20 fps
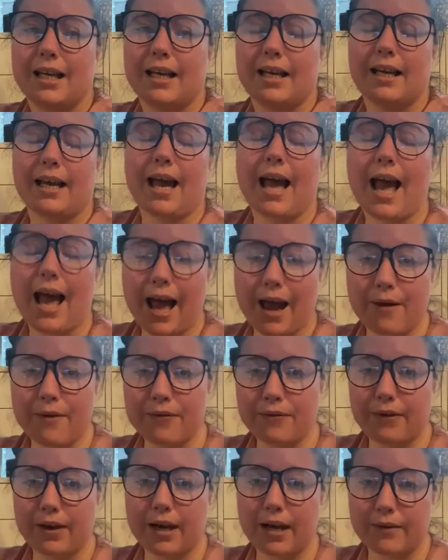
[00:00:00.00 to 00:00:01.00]

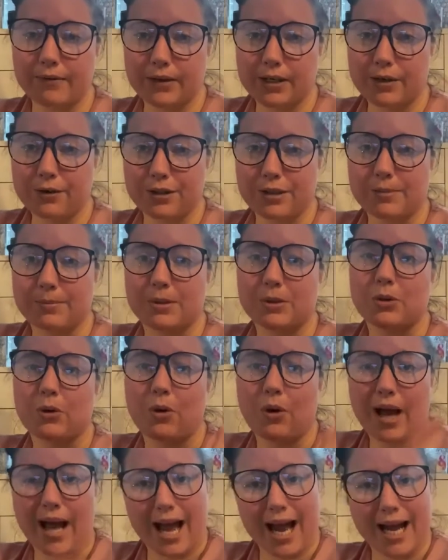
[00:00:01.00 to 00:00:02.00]
a lovely Christmas
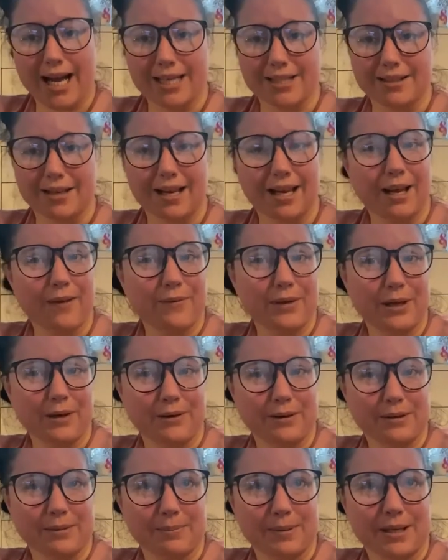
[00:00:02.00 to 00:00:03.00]
or had a lovely
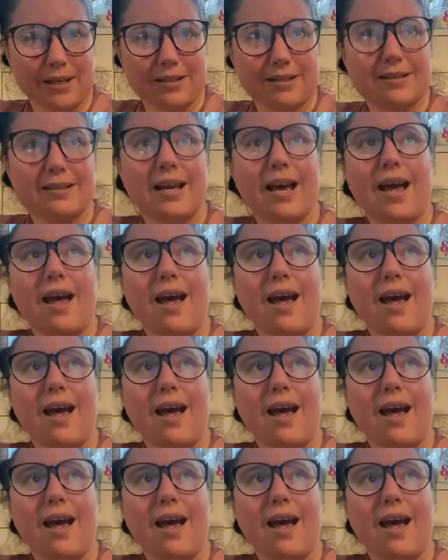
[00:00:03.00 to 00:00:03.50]
Christmas.